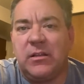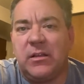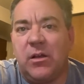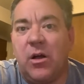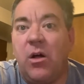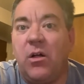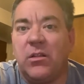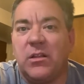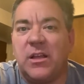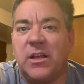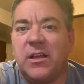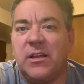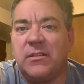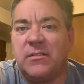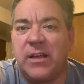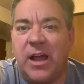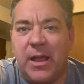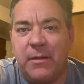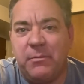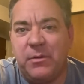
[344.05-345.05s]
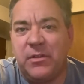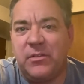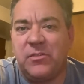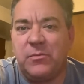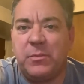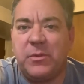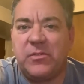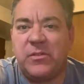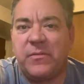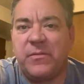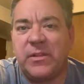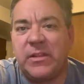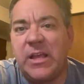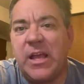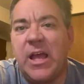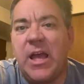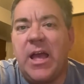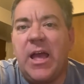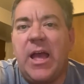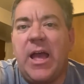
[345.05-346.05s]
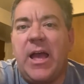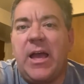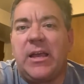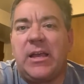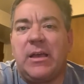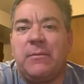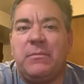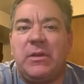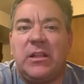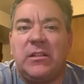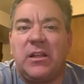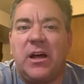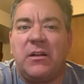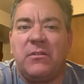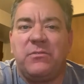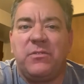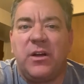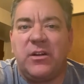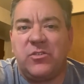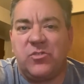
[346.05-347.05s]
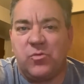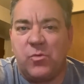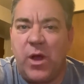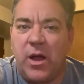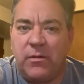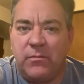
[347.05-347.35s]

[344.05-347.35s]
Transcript: Hulk type specifically, can be a lot of fun as well.